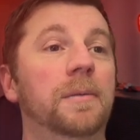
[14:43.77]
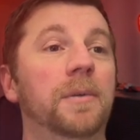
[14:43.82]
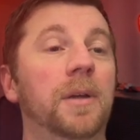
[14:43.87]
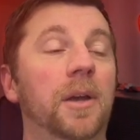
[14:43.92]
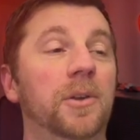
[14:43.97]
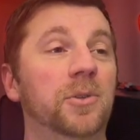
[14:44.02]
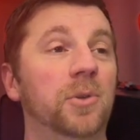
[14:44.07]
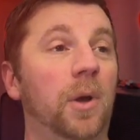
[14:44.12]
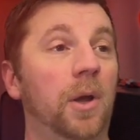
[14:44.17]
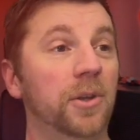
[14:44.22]

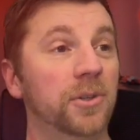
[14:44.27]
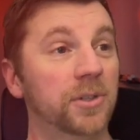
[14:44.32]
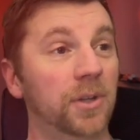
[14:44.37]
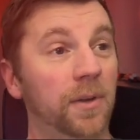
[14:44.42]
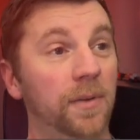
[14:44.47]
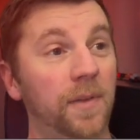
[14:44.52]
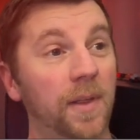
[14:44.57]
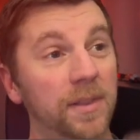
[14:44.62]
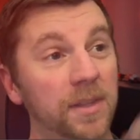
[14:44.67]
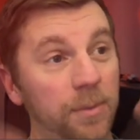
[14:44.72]
So I'll
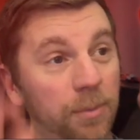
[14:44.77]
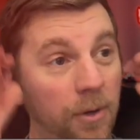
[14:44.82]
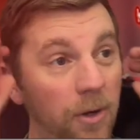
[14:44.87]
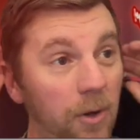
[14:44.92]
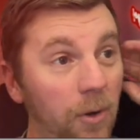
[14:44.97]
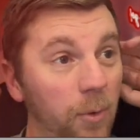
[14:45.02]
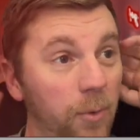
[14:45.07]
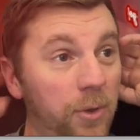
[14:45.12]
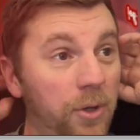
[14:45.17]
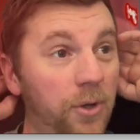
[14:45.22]
solve that
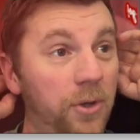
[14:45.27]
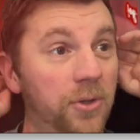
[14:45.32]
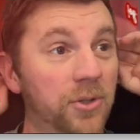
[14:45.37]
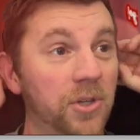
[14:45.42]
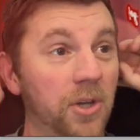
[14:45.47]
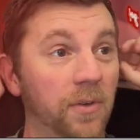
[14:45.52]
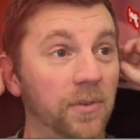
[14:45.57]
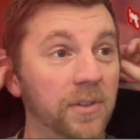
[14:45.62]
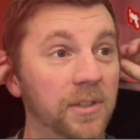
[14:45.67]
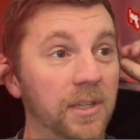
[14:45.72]
tomorrow. You can
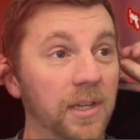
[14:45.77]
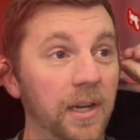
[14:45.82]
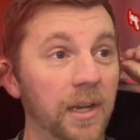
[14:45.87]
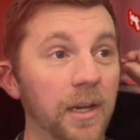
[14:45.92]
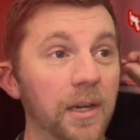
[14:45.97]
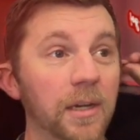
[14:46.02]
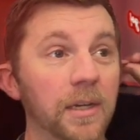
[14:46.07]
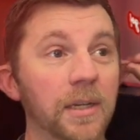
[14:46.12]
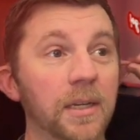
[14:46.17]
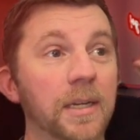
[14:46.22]
solve it
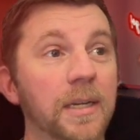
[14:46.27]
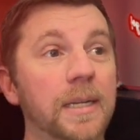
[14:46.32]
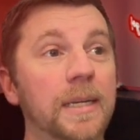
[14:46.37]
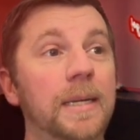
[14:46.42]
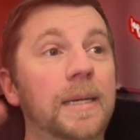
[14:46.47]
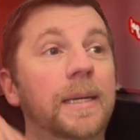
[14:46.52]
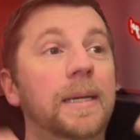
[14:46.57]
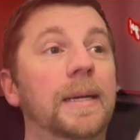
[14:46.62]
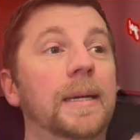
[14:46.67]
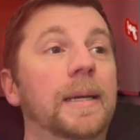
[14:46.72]
today,
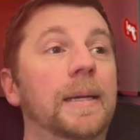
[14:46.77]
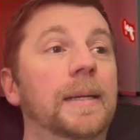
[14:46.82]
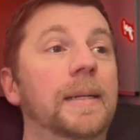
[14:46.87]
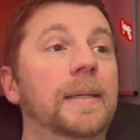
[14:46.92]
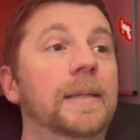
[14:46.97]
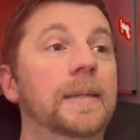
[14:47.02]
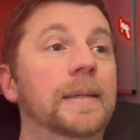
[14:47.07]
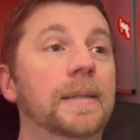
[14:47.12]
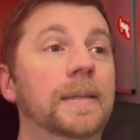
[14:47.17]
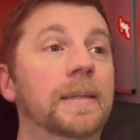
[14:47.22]

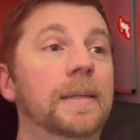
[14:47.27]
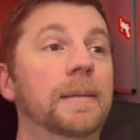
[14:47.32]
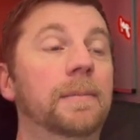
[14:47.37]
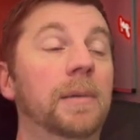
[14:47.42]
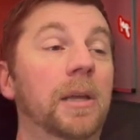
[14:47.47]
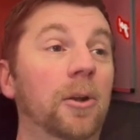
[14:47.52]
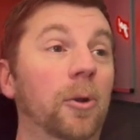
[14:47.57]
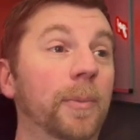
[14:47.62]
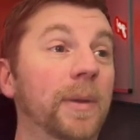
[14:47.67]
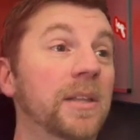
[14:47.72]
and
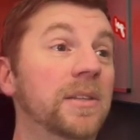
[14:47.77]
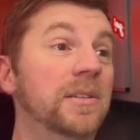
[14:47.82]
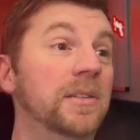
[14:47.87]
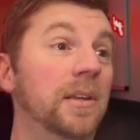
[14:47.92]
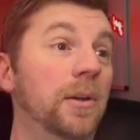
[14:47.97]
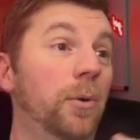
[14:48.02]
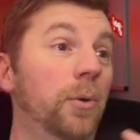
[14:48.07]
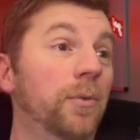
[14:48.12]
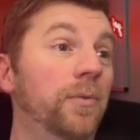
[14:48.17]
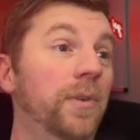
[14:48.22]
it'll be its
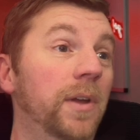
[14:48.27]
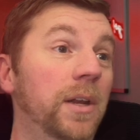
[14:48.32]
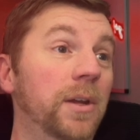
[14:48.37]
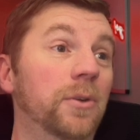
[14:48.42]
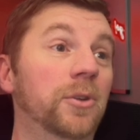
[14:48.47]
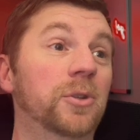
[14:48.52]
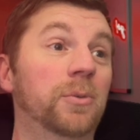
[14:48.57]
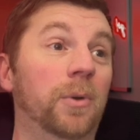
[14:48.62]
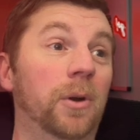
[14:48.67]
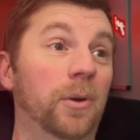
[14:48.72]
own video
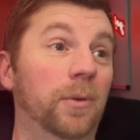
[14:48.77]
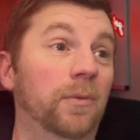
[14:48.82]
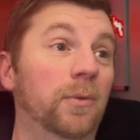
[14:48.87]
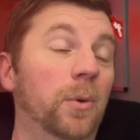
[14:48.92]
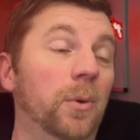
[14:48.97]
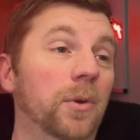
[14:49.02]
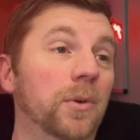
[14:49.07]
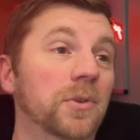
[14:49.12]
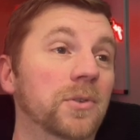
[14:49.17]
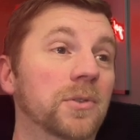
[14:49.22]
tomorrow, of
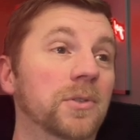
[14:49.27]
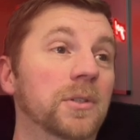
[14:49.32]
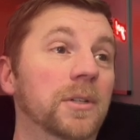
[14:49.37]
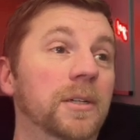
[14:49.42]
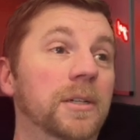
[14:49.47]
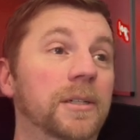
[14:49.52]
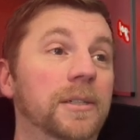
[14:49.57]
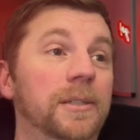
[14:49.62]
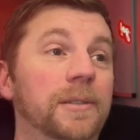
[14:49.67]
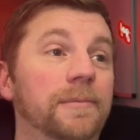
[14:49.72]
course.
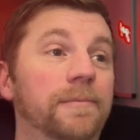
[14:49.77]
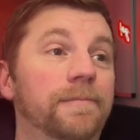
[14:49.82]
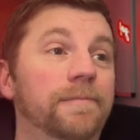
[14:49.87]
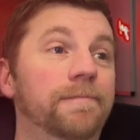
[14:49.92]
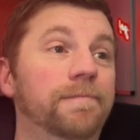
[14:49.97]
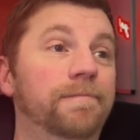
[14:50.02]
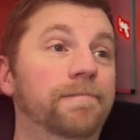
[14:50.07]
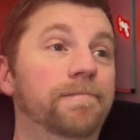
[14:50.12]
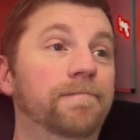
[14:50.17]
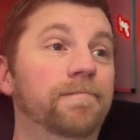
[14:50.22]

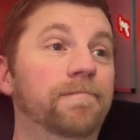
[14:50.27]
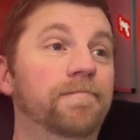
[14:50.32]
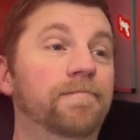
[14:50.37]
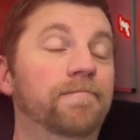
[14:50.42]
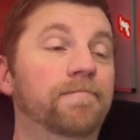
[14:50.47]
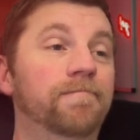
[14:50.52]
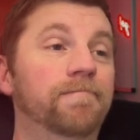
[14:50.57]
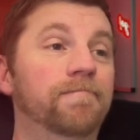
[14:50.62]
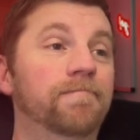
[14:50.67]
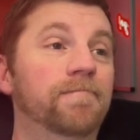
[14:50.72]

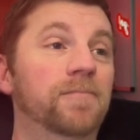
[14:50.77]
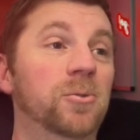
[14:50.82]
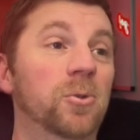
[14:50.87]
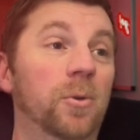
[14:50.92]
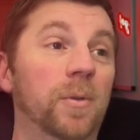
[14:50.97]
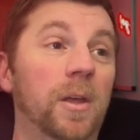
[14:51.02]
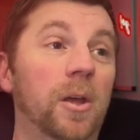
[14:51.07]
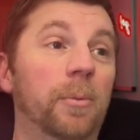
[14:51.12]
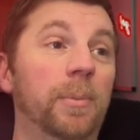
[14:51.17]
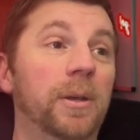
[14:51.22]
So
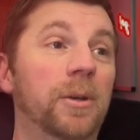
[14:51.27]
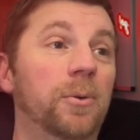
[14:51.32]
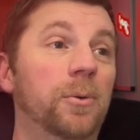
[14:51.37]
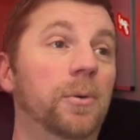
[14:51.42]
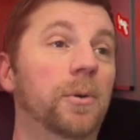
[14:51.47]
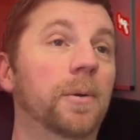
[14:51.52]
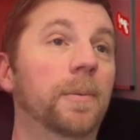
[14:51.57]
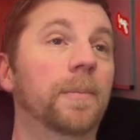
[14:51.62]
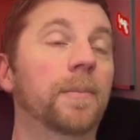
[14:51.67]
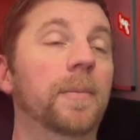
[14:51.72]
that'll be
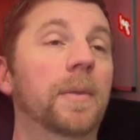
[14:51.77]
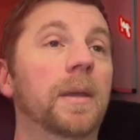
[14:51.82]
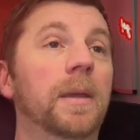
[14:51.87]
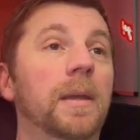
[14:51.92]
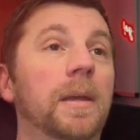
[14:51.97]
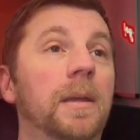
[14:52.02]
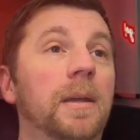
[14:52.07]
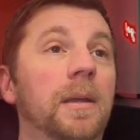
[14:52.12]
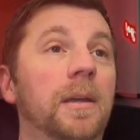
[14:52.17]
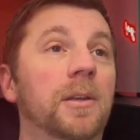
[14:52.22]
cool.
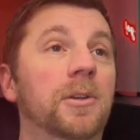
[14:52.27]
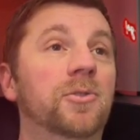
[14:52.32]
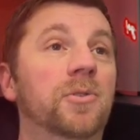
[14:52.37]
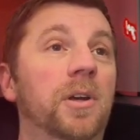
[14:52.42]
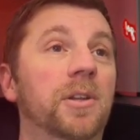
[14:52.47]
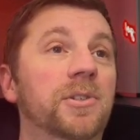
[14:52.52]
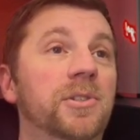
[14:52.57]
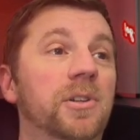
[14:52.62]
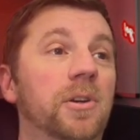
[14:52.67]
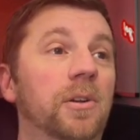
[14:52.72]
Try
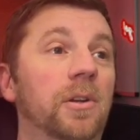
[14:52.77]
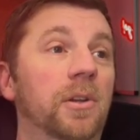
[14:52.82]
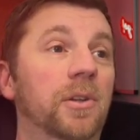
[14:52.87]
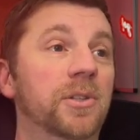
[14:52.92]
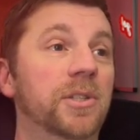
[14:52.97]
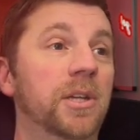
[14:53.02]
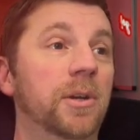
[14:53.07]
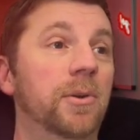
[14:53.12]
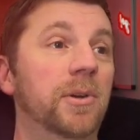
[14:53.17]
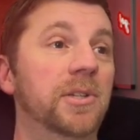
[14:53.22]
and start a little
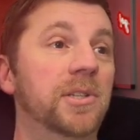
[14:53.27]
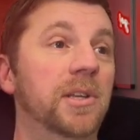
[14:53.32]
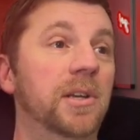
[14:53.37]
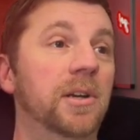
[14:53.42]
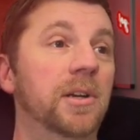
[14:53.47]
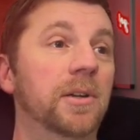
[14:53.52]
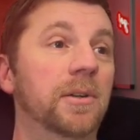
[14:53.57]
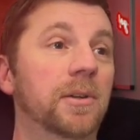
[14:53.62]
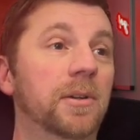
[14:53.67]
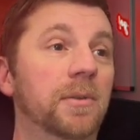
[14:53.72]
series
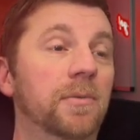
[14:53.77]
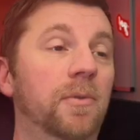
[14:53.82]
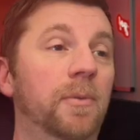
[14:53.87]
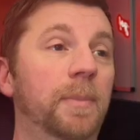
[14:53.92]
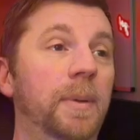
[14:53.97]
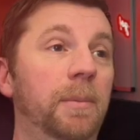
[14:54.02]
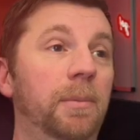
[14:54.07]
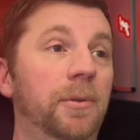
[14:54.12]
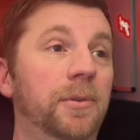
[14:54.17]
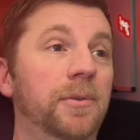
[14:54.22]
there for
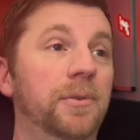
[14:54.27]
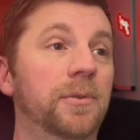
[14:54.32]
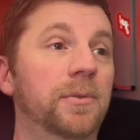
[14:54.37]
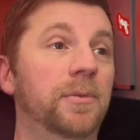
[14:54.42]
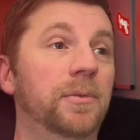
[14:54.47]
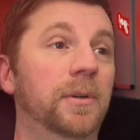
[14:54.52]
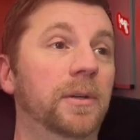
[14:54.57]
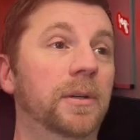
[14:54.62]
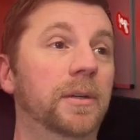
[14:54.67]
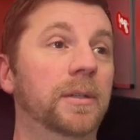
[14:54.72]
people
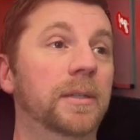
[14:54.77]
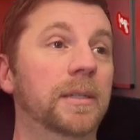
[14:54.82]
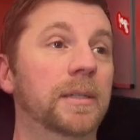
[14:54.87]
to